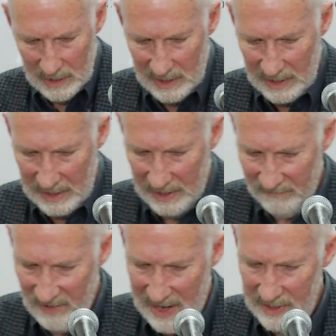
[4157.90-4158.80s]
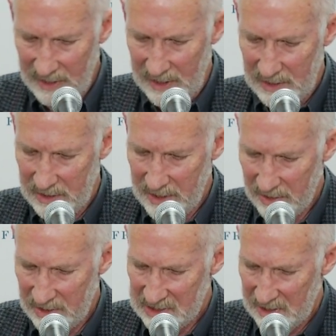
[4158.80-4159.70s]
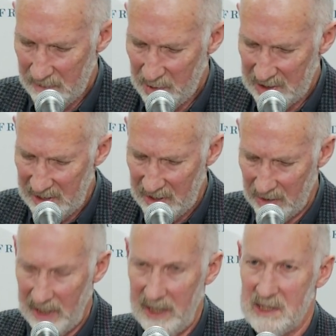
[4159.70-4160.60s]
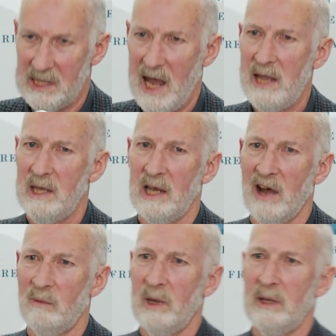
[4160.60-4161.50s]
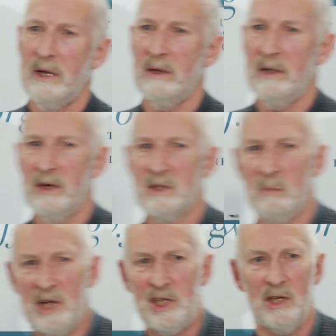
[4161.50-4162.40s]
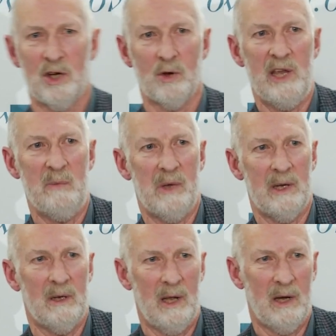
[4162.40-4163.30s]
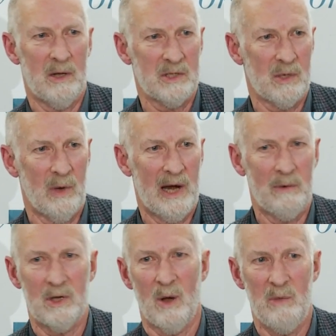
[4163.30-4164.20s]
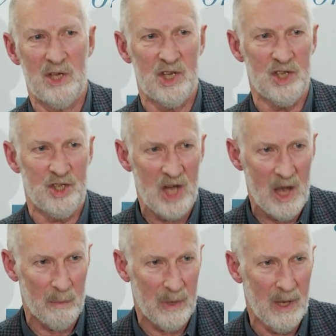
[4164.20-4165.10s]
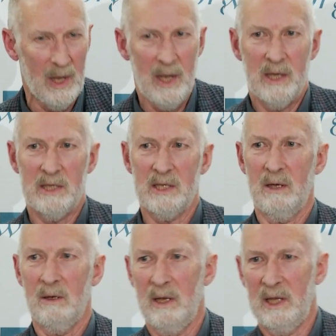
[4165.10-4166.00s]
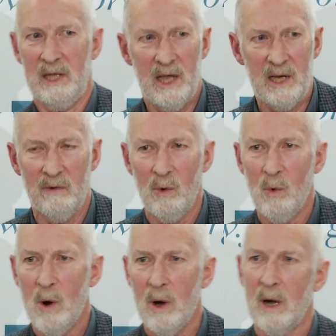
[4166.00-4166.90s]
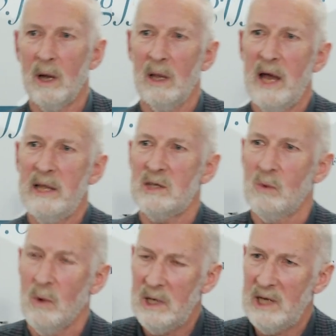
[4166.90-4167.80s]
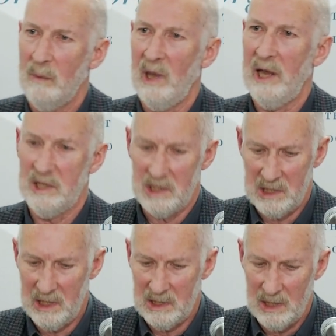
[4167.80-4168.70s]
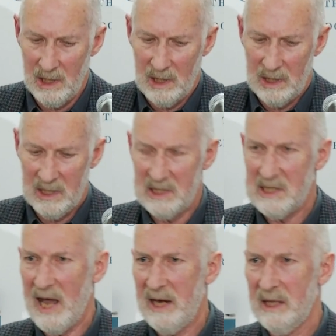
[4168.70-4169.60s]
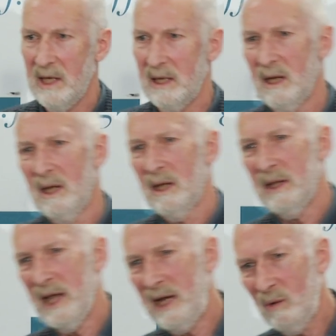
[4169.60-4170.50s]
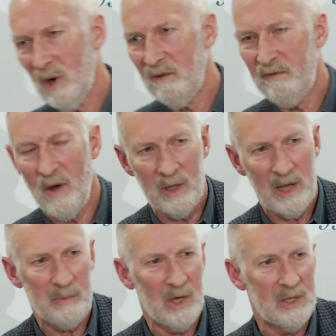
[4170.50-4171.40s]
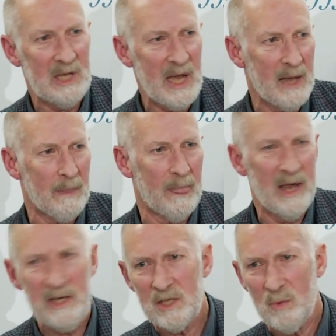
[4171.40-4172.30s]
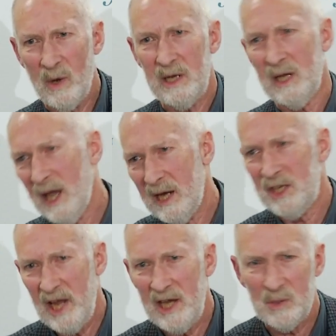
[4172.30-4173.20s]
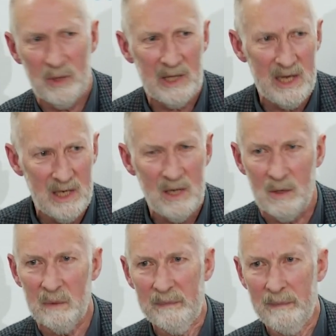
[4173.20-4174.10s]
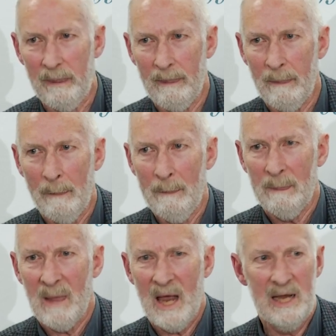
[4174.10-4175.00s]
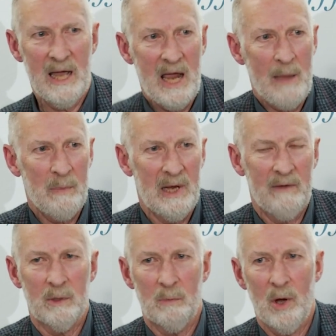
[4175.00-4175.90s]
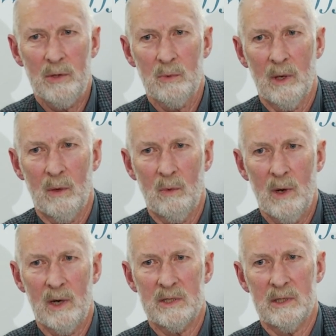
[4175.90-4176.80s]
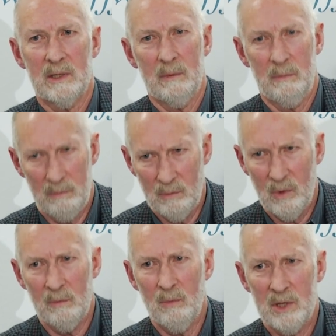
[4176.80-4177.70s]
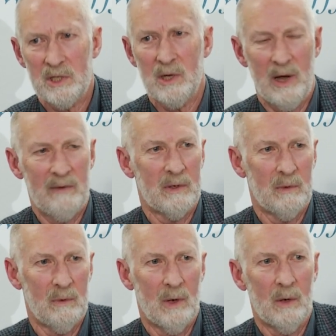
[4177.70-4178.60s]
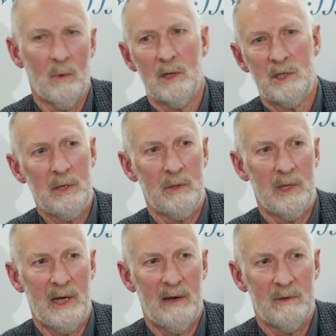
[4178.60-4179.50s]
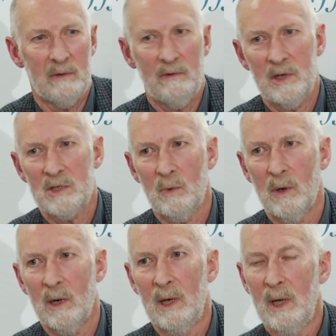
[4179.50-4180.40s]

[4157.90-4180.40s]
And, and finally, there is, particularly inside the government, there, there's mission creep and, and also what I would call mission jump. Is that at the end of a war, a lot of these wartime agencies decided that they didn't want to fold up their tent, they just wanted to kind of change what they do. And that happened after both world wars, more, more so after World War II than after the First War.